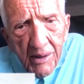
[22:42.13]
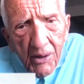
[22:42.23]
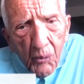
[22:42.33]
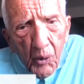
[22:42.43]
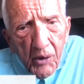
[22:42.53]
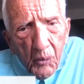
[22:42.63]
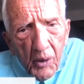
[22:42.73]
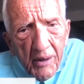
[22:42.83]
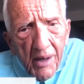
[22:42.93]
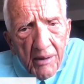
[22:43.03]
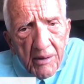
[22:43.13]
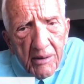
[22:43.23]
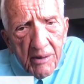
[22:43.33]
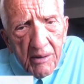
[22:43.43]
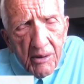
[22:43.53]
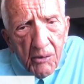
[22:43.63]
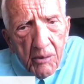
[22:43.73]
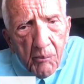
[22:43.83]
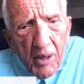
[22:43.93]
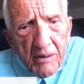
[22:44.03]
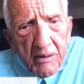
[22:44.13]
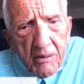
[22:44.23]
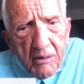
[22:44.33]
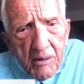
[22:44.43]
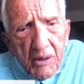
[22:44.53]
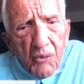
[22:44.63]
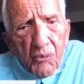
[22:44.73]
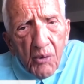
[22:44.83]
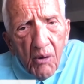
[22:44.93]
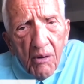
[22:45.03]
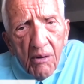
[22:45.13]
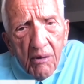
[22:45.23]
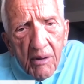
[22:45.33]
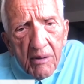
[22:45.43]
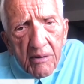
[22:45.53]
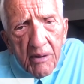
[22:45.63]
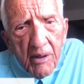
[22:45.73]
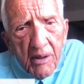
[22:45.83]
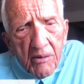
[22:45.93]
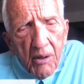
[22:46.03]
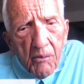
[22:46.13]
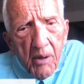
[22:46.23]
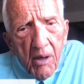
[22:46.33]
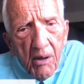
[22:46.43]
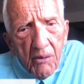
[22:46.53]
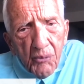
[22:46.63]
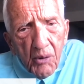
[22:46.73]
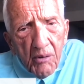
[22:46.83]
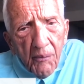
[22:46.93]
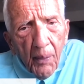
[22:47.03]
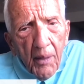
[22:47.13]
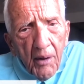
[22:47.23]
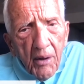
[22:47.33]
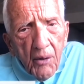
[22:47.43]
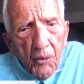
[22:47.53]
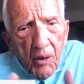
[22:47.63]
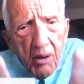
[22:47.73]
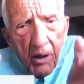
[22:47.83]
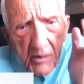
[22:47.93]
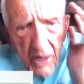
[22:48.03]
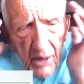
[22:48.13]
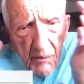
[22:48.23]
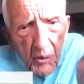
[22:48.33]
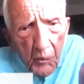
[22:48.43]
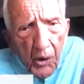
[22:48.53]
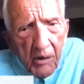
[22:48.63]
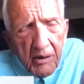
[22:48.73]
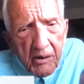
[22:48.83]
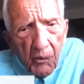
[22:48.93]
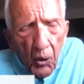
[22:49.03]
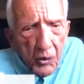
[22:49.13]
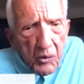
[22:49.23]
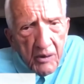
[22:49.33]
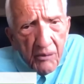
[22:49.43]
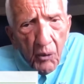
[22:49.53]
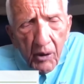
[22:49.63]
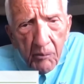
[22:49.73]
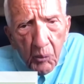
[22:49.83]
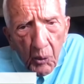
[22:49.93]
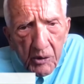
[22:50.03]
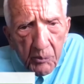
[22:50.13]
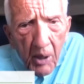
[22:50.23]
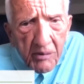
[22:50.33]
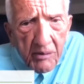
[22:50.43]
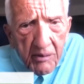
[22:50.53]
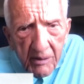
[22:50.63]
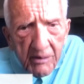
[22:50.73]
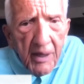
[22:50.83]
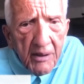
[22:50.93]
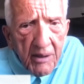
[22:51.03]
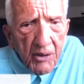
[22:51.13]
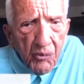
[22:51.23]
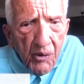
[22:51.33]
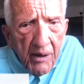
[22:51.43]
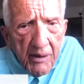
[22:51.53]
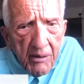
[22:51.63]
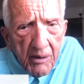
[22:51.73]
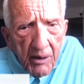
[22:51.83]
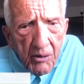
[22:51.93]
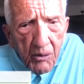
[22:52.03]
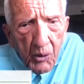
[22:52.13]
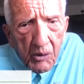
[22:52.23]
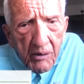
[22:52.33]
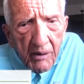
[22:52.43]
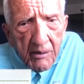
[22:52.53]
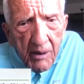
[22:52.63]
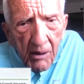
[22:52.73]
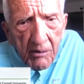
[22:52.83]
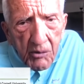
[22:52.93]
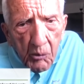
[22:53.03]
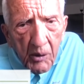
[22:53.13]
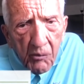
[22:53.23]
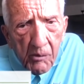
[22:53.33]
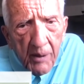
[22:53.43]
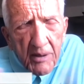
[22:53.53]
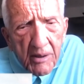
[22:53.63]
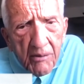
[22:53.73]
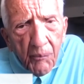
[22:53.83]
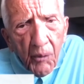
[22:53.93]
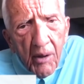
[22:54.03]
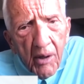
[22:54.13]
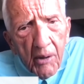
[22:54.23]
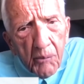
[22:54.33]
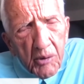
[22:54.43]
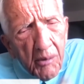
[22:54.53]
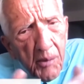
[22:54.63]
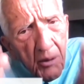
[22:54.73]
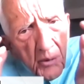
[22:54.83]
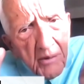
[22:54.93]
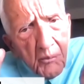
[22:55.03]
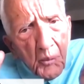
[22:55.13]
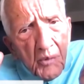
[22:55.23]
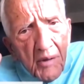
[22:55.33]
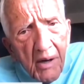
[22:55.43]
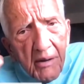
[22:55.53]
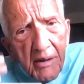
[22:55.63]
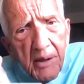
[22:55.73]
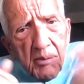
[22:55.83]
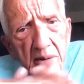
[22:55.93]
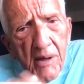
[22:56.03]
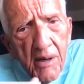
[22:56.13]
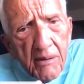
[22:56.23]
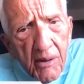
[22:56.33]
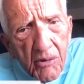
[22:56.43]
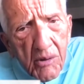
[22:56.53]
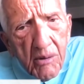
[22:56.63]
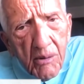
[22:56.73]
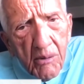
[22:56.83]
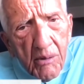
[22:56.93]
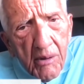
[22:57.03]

When in reality, the best deal for all is somehow for us to have an awareness of all those very important specialties. Yes, that's fine. They do good things, tell us some information. But somehow we've got to keep in context, too,